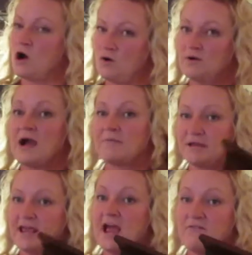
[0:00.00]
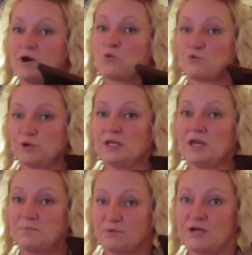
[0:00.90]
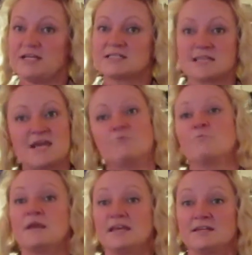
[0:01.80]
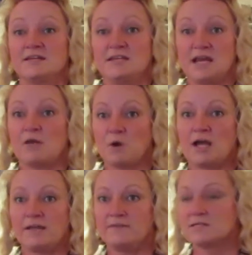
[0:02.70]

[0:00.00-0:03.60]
oh, I'm going to have a really pretty sleigh when we get done DIYing